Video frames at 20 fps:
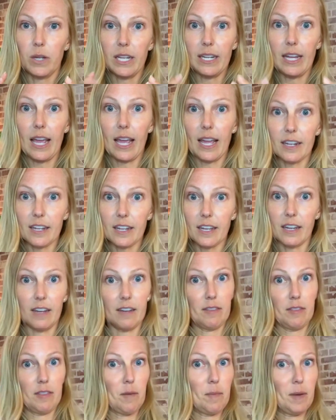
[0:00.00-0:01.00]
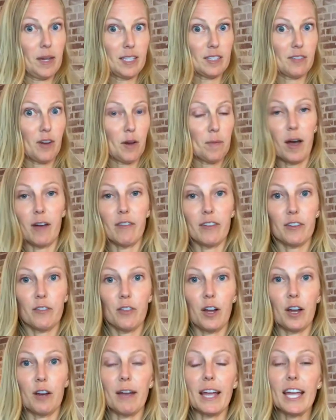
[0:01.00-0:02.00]
and the base of our pelvic
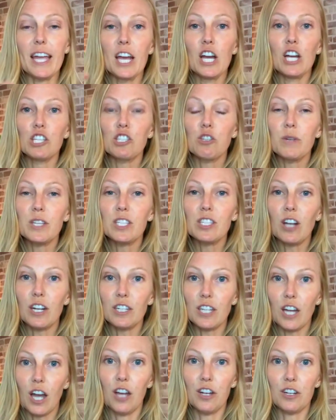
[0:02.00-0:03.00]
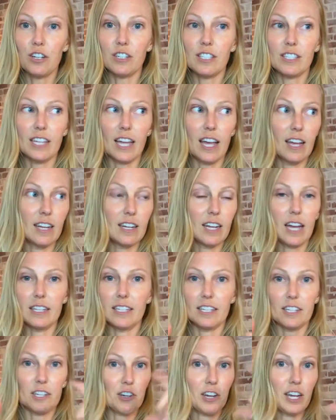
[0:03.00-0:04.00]
floor, right? So we start to understand, I need
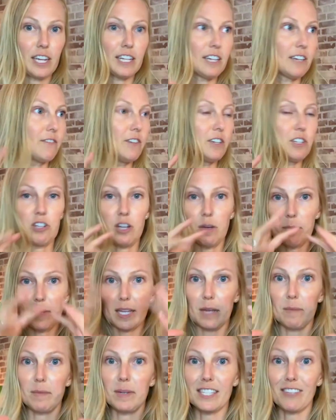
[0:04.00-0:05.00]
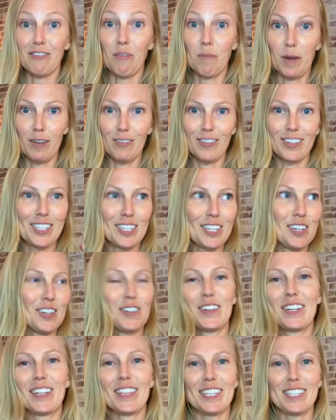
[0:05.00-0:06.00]
to create a good visual. I'm going to get myself a pelvis here
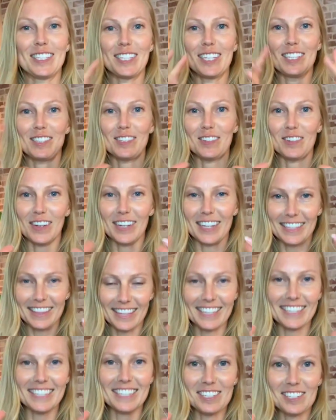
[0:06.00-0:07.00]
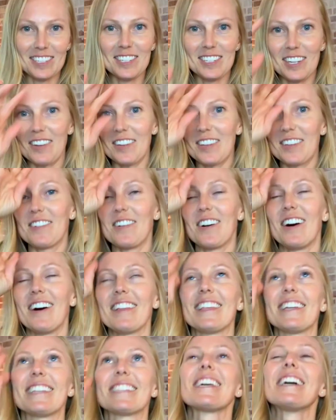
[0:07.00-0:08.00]
one of these days so I can show you all
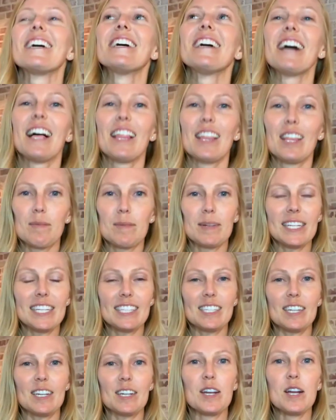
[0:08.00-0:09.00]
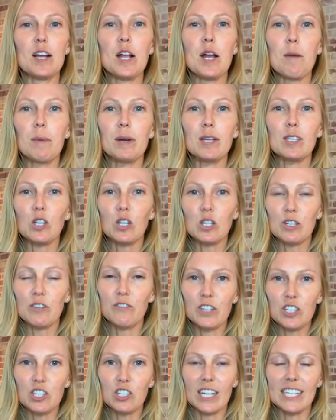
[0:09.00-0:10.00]
this a little bit easier. But start to
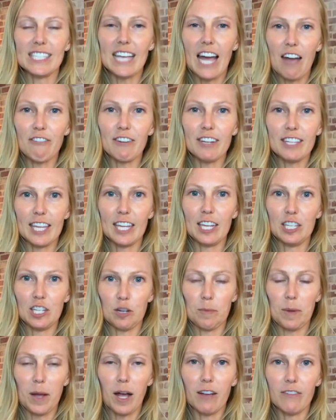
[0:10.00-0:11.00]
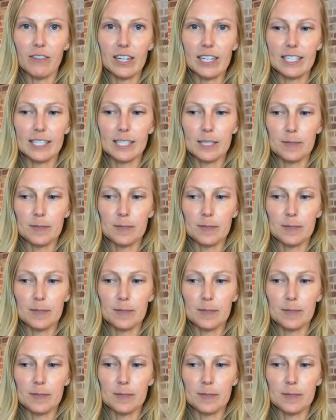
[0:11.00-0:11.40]
visualize everything in your pelvis